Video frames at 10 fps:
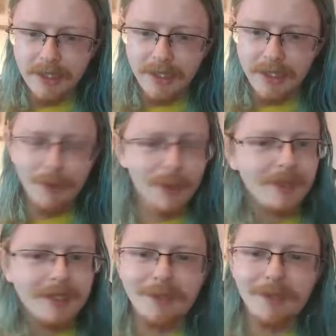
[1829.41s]
I'm not
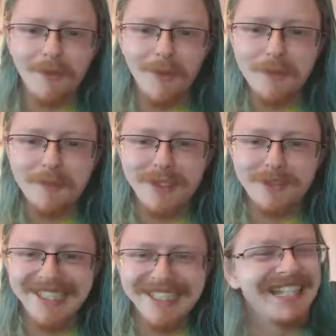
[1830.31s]
going to give you any more
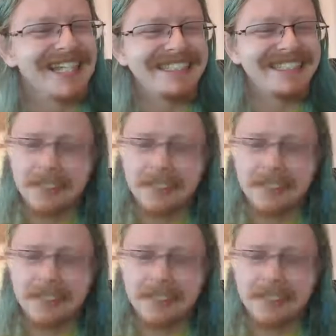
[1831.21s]
specifics than